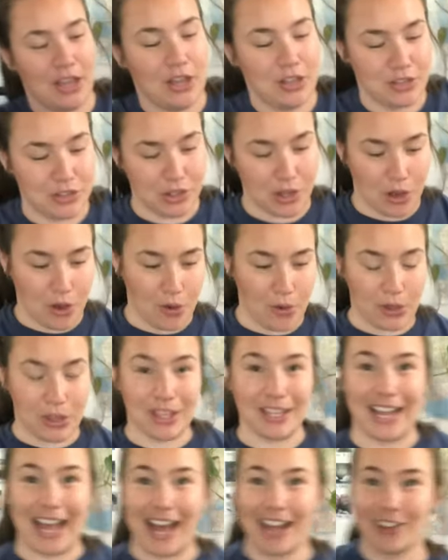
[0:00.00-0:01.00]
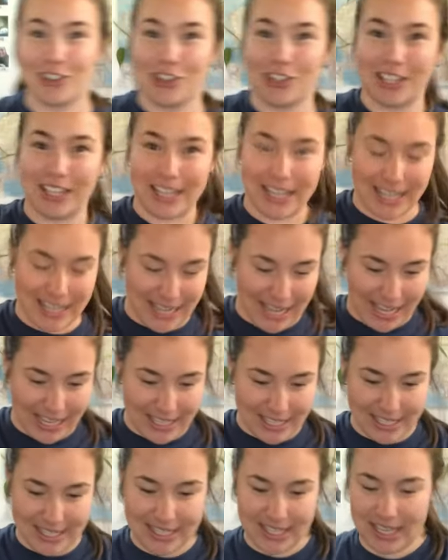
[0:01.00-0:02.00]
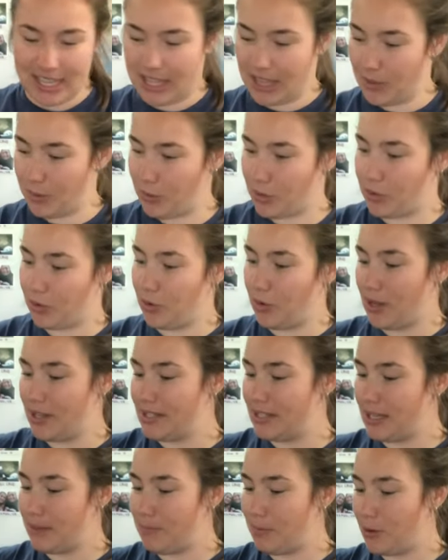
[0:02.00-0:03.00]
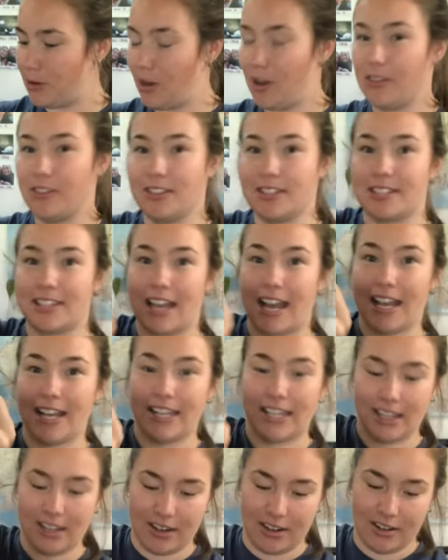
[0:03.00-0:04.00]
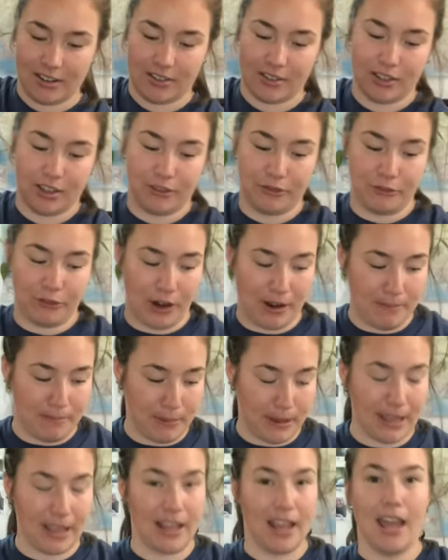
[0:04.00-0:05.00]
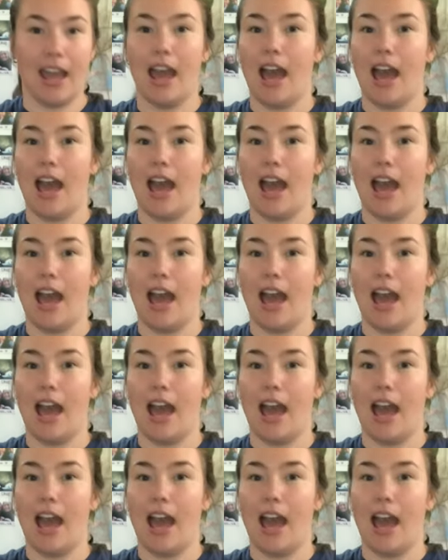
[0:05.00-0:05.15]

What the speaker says: So it actually connects through a zipper on the side here to the front bit.